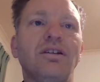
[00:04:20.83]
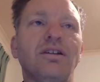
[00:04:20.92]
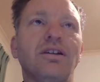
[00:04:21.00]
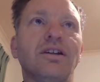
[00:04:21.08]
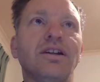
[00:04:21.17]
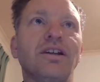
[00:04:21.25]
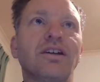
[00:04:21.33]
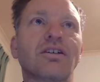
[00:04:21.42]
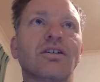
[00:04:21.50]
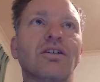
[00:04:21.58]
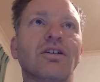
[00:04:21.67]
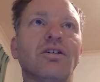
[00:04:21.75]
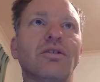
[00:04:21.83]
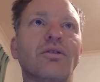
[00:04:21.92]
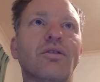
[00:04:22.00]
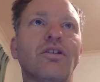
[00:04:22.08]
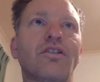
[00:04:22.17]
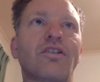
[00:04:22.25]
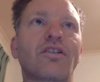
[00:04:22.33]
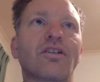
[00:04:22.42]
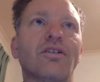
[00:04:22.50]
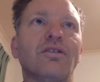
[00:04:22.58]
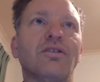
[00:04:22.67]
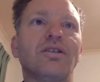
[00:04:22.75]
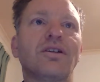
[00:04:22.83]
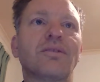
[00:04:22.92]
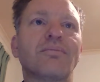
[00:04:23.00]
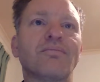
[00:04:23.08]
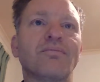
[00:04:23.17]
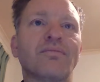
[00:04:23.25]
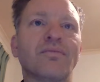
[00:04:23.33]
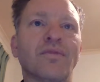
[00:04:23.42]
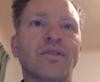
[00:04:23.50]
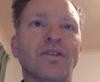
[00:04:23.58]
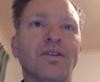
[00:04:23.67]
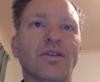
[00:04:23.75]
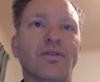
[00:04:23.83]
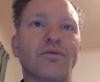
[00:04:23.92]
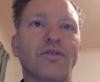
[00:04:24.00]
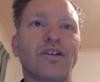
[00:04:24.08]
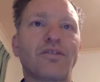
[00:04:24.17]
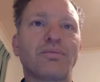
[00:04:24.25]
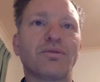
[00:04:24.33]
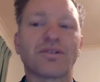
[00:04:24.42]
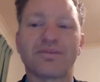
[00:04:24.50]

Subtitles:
link on this on Facebook.